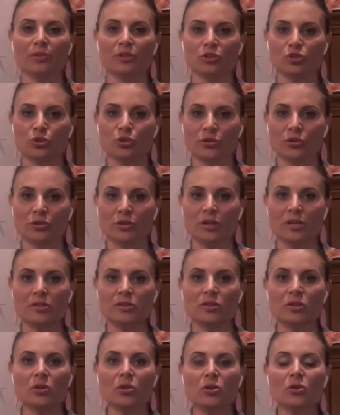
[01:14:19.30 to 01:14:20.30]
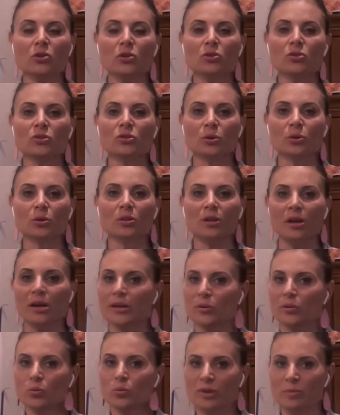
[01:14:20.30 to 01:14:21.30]
the trigger laws.
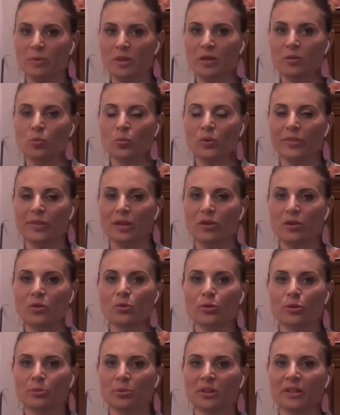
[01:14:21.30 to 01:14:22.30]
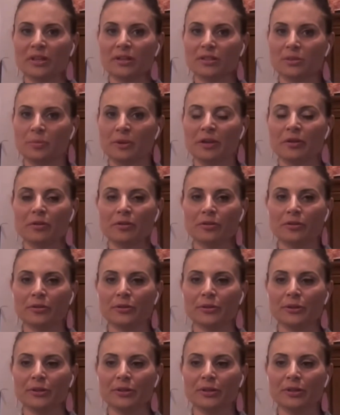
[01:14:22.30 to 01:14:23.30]
So a lot of women, when they go to a Planned
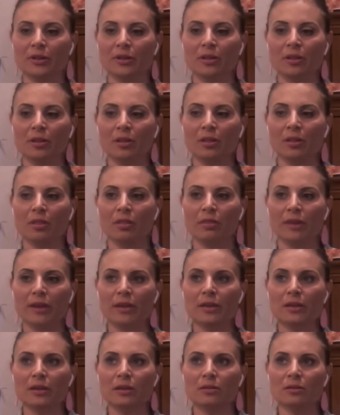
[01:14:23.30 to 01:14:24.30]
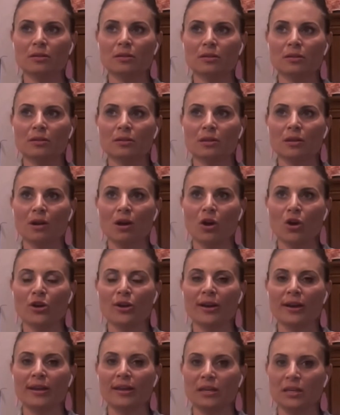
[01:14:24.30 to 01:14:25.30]
Parenthood, they
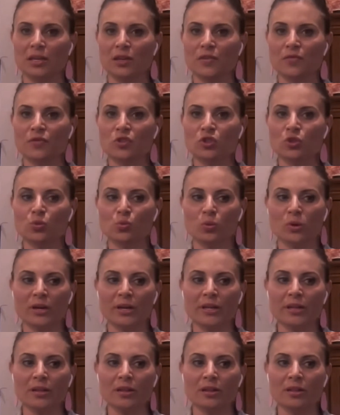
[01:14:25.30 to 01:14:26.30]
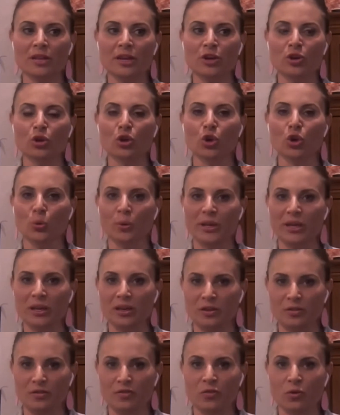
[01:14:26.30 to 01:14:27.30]
are naive to what they are
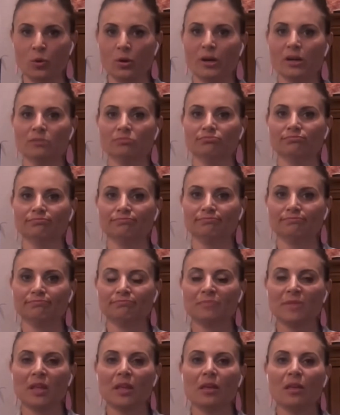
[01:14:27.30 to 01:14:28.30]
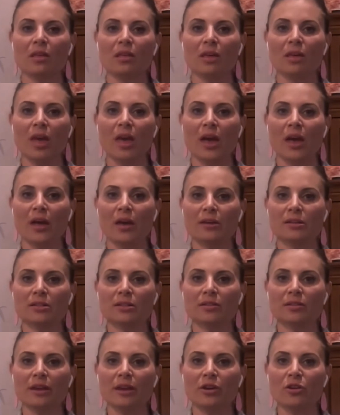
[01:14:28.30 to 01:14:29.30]
going in for.
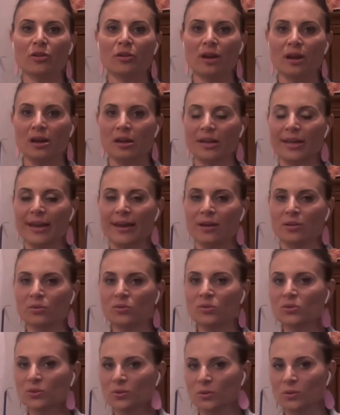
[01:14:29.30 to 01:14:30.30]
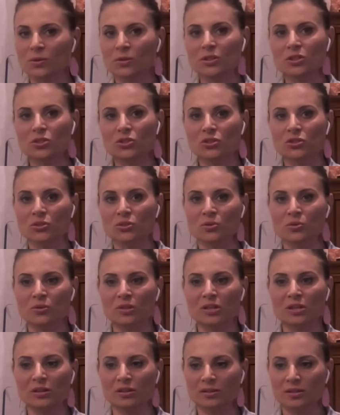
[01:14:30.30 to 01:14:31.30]
and they are not counseled
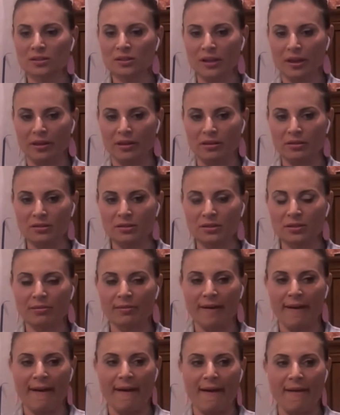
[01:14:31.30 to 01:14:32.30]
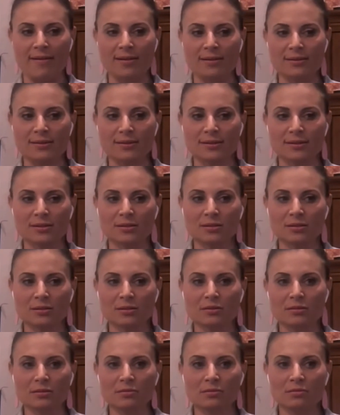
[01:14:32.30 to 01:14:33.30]
to the extent that
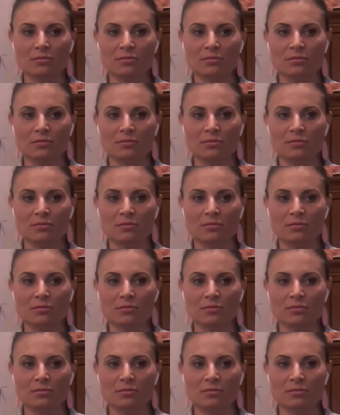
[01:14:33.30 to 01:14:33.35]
